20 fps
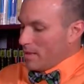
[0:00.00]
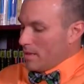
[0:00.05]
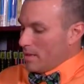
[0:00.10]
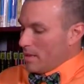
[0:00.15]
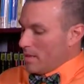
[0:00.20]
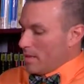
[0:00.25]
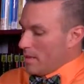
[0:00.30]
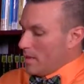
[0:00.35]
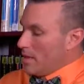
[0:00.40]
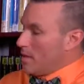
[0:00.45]

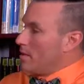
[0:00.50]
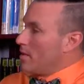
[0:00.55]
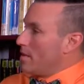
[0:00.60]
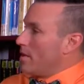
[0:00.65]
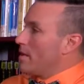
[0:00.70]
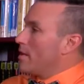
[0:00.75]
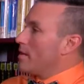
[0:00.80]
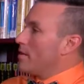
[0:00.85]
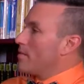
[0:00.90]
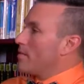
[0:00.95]
next year. So.
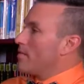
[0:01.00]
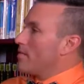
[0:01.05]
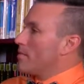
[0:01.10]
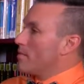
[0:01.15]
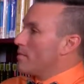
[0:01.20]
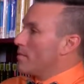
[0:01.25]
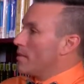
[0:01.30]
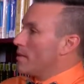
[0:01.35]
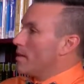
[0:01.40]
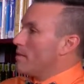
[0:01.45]
Yeah.
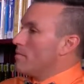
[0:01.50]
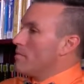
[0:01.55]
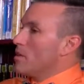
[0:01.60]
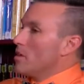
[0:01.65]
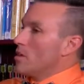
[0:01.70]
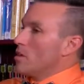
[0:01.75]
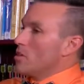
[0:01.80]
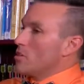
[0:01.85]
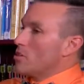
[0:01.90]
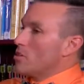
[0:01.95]
Yeah.
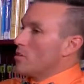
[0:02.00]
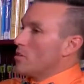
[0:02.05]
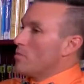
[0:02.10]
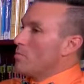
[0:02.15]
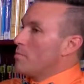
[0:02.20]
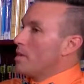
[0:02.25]
Pretty cool. So